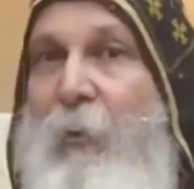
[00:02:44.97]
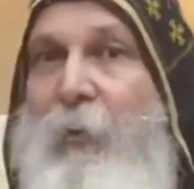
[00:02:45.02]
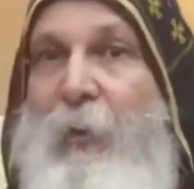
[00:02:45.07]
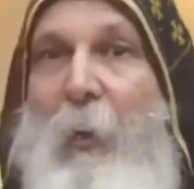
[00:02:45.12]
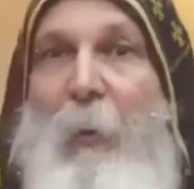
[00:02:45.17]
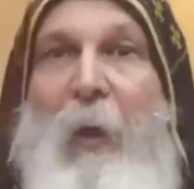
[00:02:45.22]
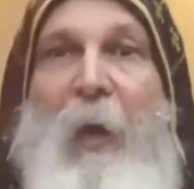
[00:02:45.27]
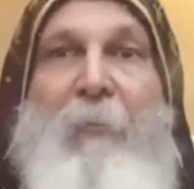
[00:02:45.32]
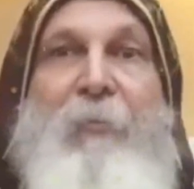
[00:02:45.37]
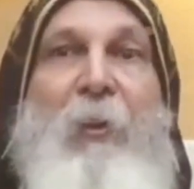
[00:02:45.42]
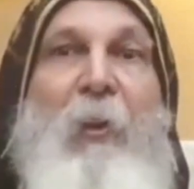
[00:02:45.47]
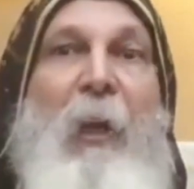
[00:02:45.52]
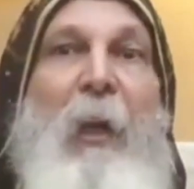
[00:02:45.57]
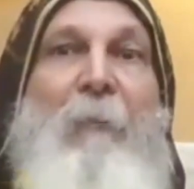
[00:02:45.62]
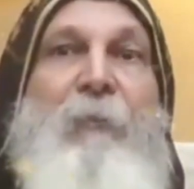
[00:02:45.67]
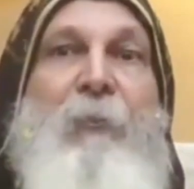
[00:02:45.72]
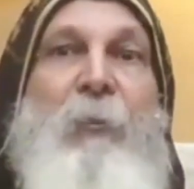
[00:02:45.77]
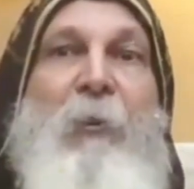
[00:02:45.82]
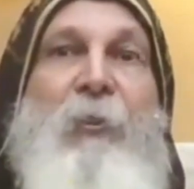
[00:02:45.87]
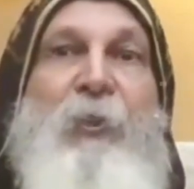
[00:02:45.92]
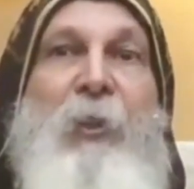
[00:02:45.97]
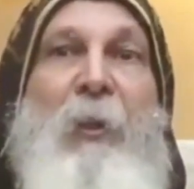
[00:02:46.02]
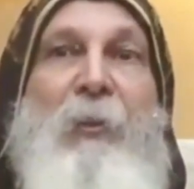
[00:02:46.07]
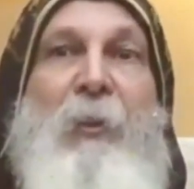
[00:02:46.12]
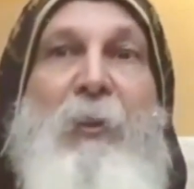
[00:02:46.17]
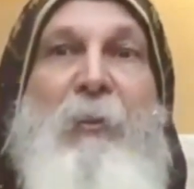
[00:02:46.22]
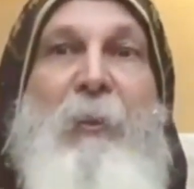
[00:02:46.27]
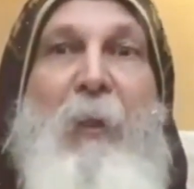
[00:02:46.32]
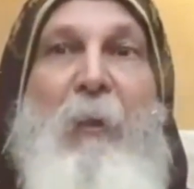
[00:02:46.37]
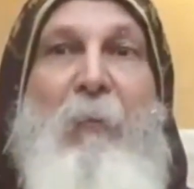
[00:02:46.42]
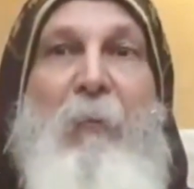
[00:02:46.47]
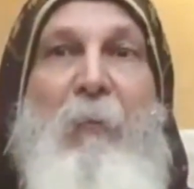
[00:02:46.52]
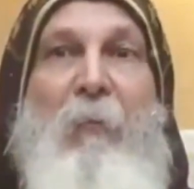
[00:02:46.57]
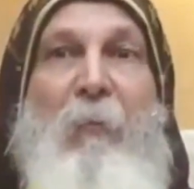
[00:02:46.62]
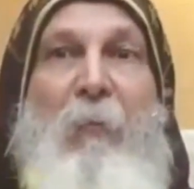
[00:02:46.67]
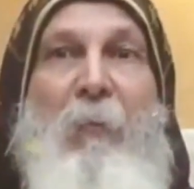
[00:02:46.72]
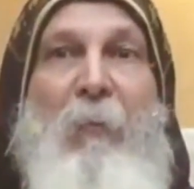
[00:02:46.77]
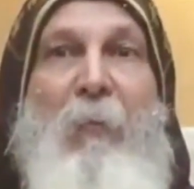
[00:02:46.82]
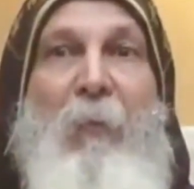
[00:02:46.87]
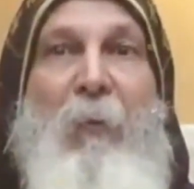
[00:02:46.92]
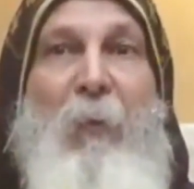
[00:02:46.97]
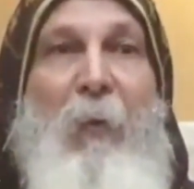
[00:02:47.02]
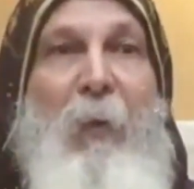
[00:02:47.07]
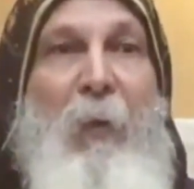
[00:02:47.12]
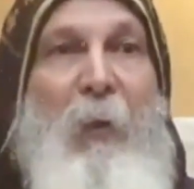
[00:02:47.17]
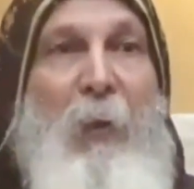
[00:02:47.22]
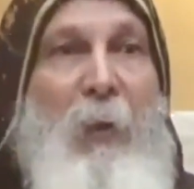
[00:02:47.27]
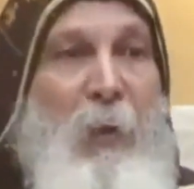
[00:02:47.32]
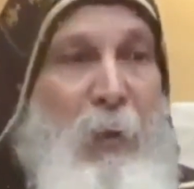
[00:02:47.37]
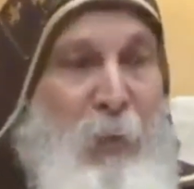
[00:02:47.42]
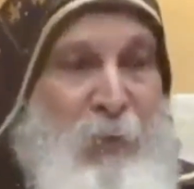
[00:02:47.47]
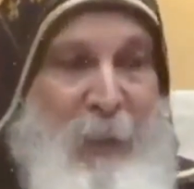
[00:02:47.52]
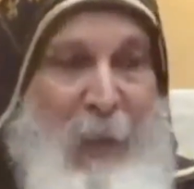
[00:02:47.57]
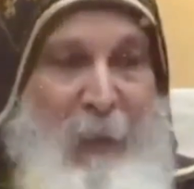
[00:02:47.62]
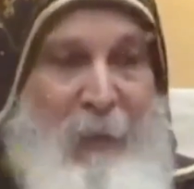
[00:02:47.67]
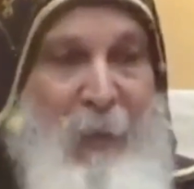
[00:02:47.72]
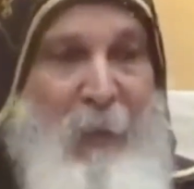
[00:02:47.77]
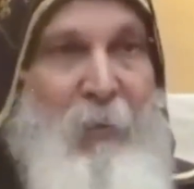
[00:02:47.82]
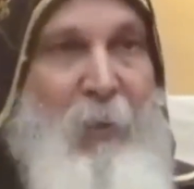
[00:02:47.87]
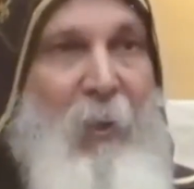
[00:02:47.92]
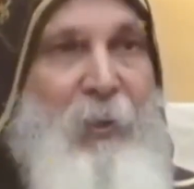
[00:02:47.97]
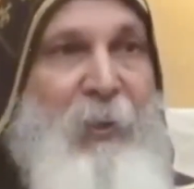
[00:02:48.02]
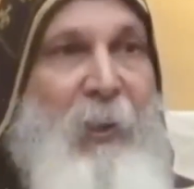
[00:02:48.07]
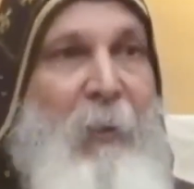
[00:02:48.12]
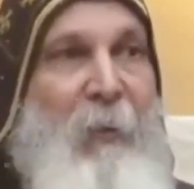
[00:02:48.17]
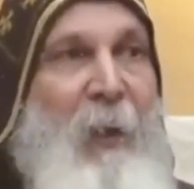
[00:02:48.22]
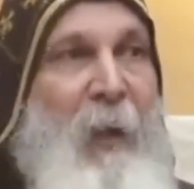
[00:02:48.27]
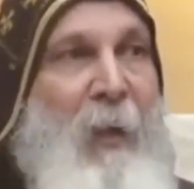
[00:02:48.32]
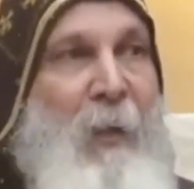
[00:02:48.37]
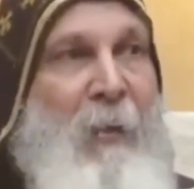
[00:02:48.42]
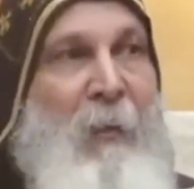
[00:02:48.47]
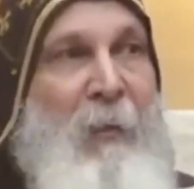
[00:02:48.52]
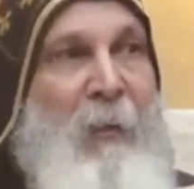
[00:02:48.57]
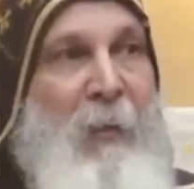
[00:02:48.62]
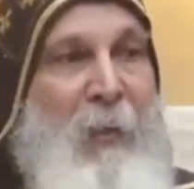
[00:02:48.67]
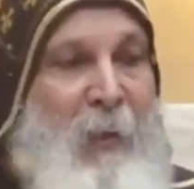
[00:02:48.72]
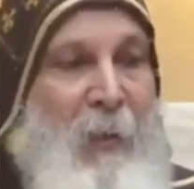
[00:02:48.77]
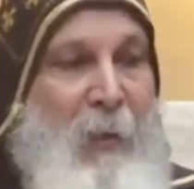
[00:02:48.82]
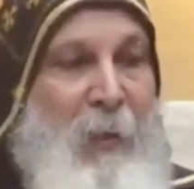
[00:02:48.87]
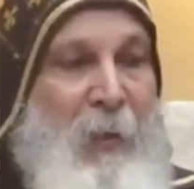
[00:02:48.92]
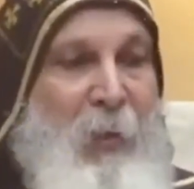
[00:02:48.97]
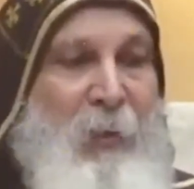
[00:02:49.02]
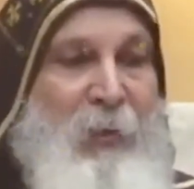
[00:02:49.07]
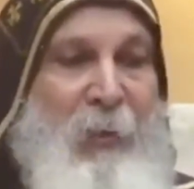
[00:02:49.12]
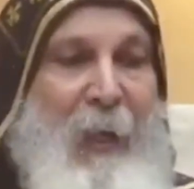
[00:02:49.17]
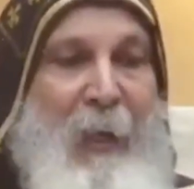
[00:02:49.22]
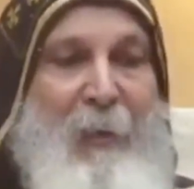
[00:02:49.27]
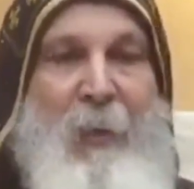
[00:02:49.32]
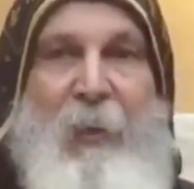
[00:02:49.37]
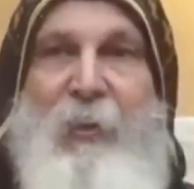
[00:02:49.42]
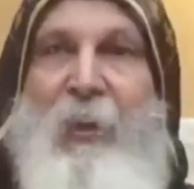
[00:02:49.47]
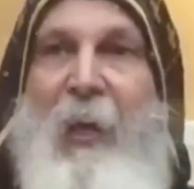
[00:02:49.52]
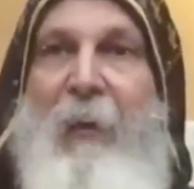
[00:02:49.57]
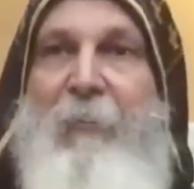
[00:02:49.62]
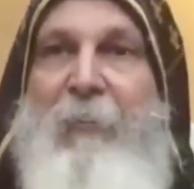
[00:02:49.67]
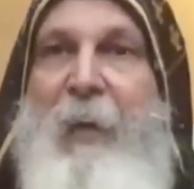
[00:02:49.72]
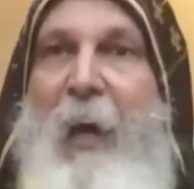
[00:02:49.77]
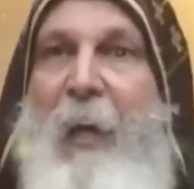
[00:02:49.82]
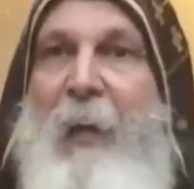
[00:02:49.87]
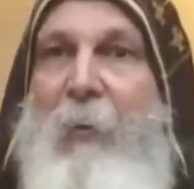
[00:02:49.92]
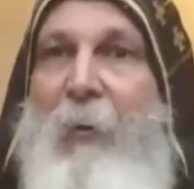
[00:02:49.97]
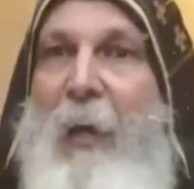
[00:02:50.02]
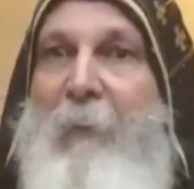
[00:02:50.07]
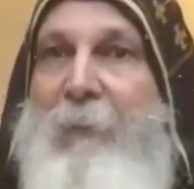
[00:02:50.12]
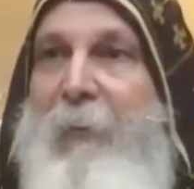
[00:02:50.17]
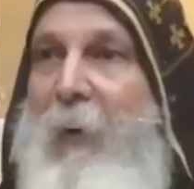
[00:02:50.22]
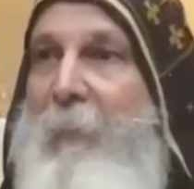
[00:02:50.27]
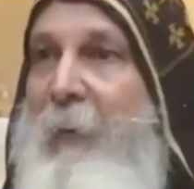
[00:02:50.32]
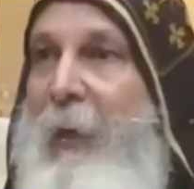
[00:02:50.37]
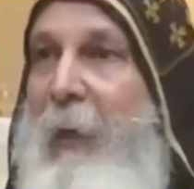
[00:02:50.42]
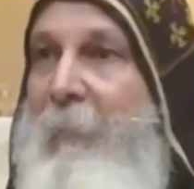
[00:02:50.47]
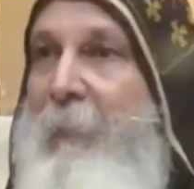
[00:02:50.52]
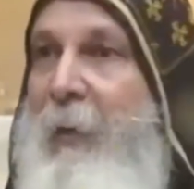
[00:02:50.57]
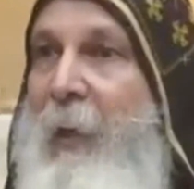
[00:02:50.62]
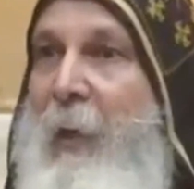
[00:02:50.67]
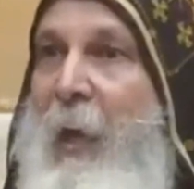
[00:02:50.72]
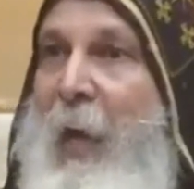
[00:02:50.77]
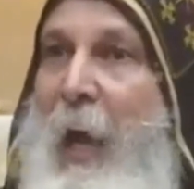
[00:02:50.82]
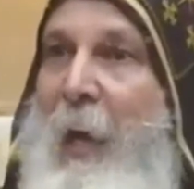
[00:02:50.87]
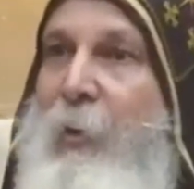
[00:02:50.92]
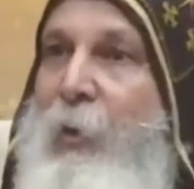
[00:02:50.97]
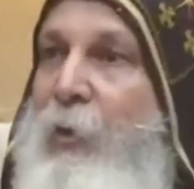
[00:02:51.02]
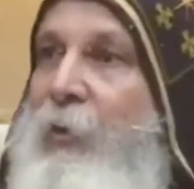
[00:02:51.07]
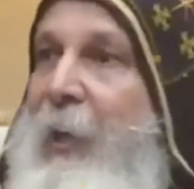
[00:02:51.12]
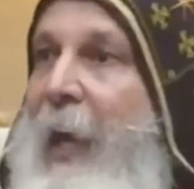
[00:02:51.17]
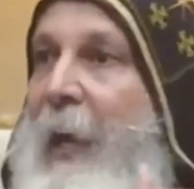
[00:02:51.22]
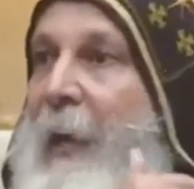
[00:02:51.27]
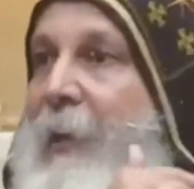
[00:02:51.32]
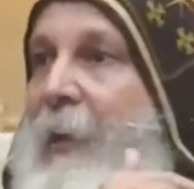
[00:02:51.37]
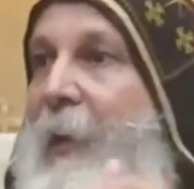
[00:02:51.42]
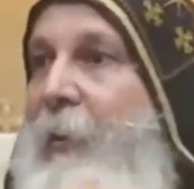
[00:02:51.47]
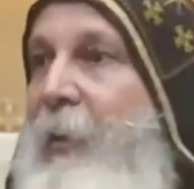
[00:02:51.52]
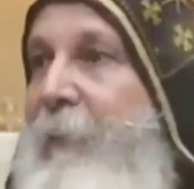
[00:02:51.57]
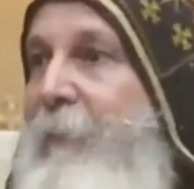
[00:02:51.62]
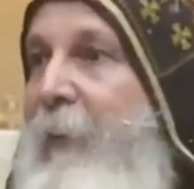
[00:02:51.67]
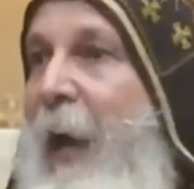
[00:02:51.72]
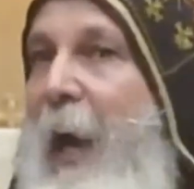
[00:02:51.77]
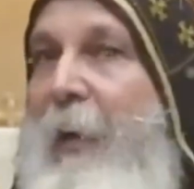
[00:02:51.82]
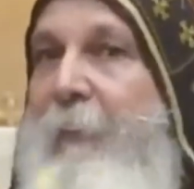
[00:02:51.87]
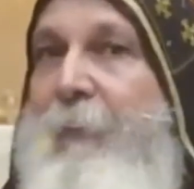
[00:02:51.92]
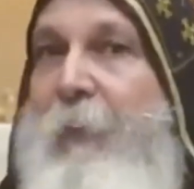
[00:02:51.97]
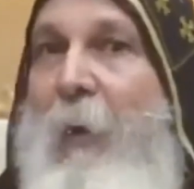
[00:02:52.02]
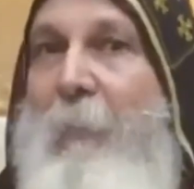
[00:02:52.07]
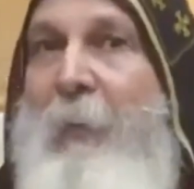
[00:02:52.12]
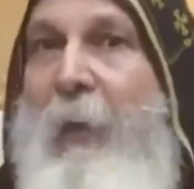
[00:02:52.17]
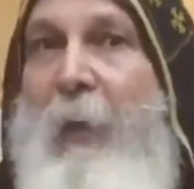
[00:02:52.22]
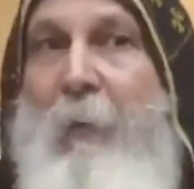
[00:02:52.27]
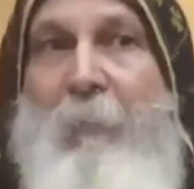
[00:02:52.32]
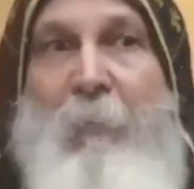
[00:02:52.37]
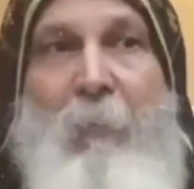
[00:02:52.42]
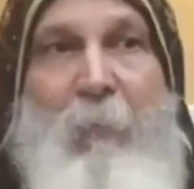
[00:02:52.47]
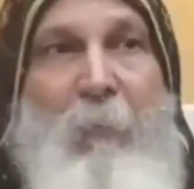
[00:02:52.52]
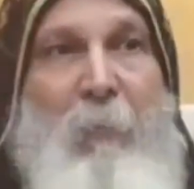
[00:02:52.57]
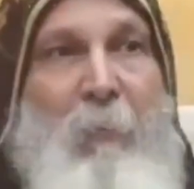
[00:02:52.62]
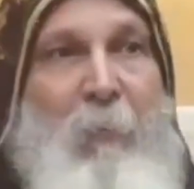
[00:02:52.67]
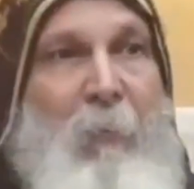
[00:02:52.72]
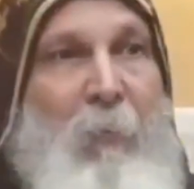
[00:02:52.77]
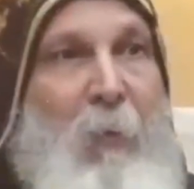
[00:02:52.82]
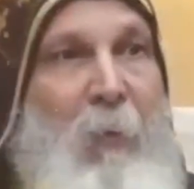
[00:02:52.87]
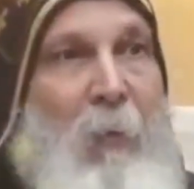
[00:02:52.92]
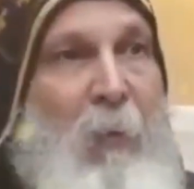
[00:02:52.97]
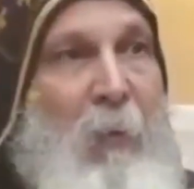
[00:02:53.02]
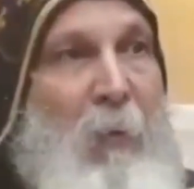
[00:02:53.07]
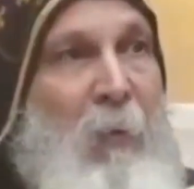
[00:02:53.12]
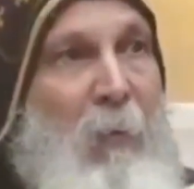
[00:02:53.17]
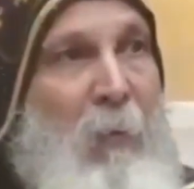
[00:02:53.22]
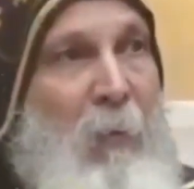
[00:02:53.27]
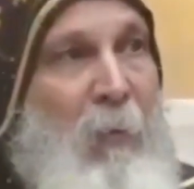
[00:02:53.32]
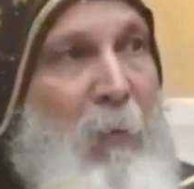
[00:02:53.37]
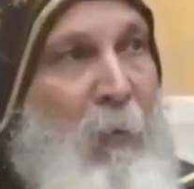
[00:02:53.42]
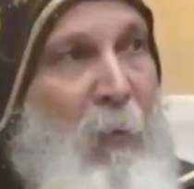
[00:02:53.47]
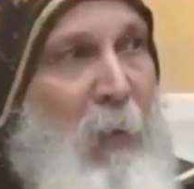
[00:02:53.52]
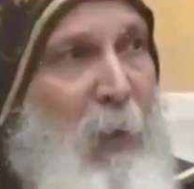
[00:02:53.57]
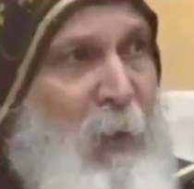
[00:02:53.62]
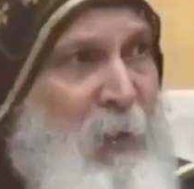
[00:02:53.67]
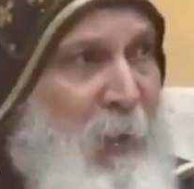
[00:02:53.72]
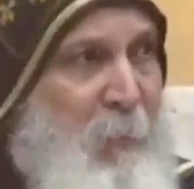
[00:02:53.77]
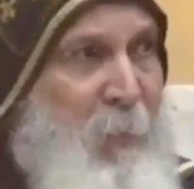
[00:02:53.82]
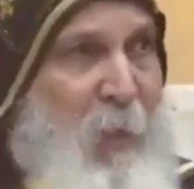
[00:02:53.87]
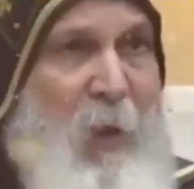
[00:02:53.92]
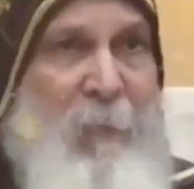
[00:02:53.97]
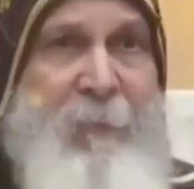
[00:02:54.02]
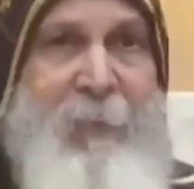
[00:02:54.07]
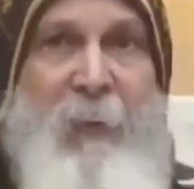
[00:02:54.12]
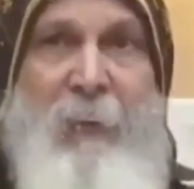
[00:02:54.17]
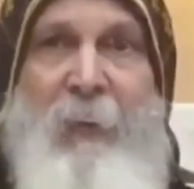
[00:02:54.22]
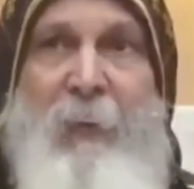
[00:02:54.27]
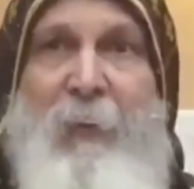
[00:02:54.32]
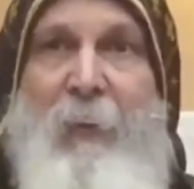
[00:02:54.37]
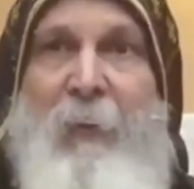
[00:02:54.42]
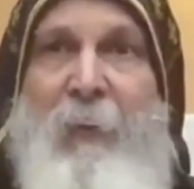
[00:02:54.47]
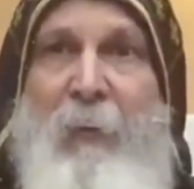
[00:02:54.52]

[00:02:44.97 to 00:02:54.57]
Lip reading: So what have you left with Jesus then? You take the cross away, you take the Son of God away from Him, and you take the divine from Him. He's a prophet.